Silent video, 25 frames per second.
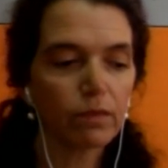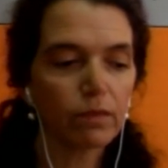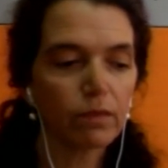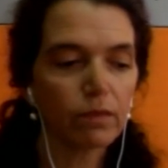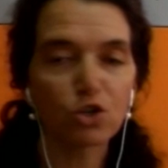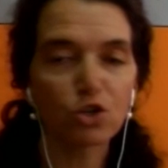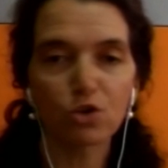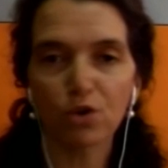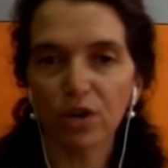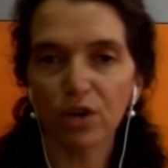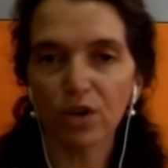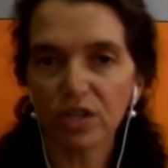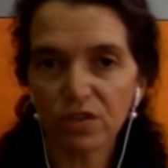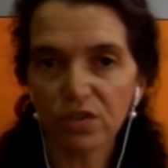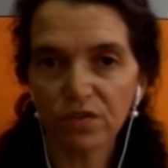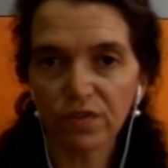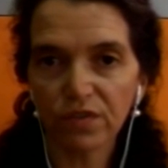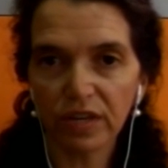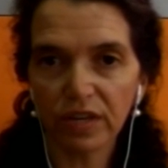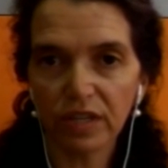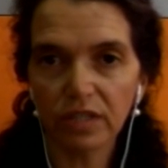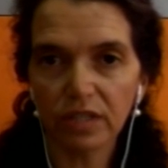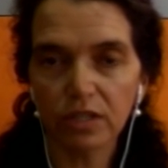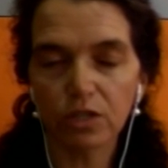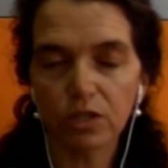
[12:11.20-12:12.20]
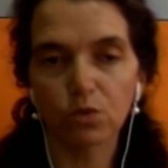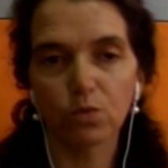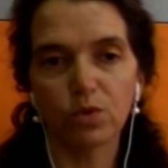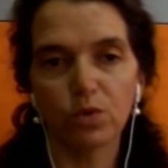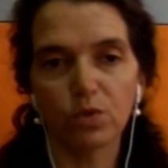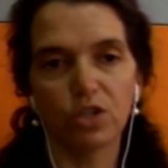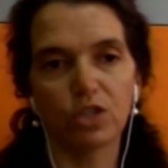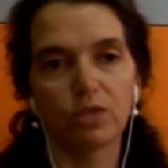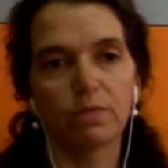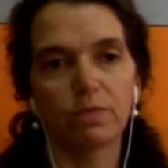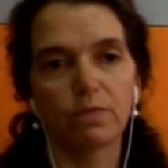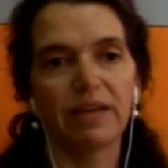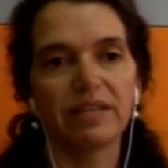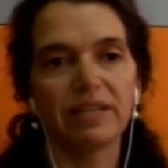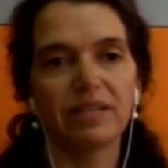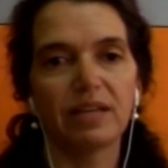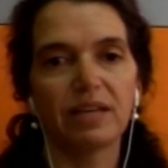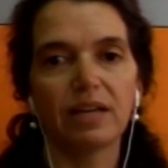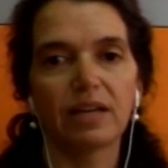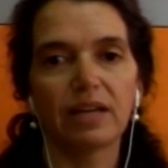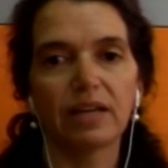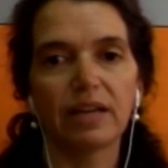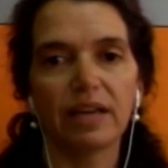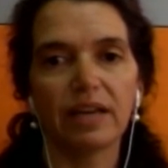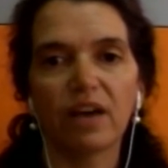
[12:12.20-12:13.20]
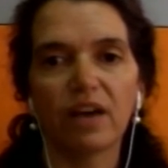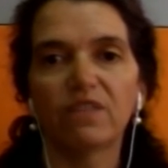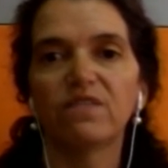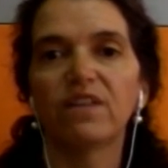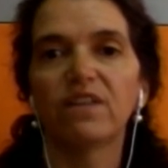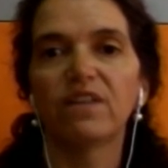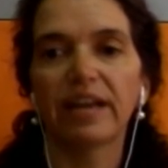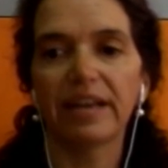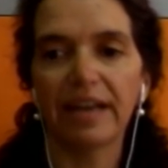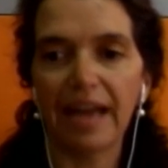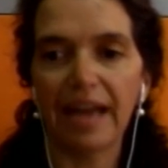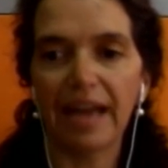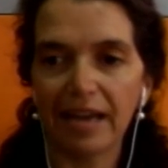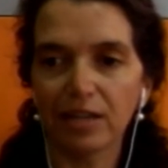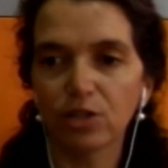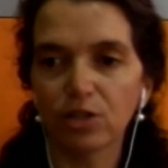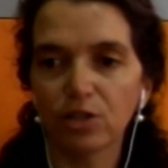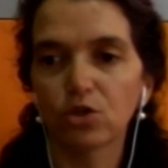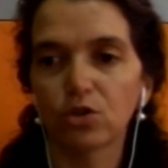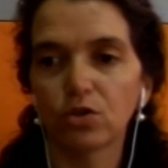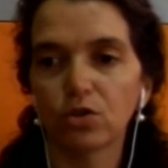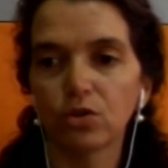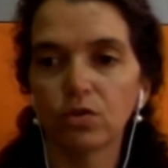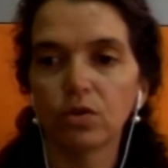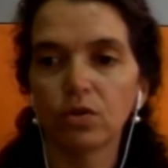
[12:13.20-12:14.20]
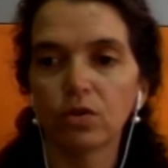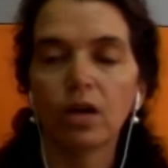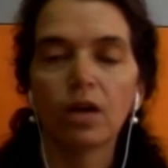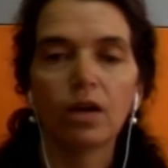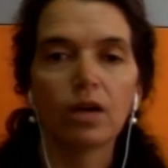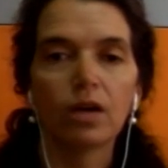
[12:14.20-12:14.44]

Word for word: trust funds, which is basically a financial